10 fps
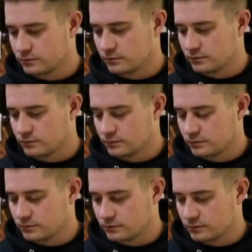
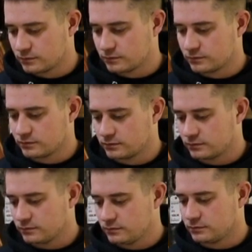
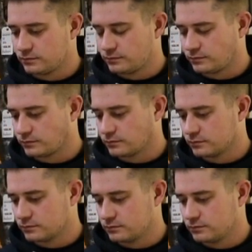
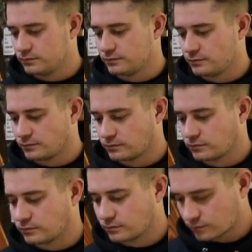
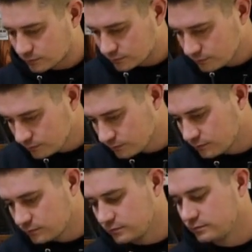
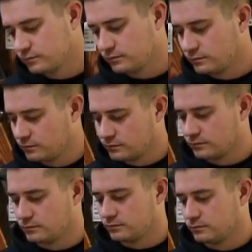
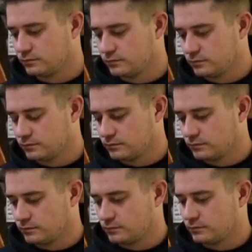
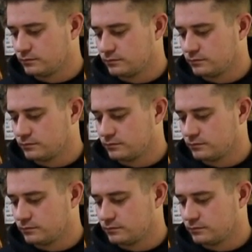This person isn't speaking.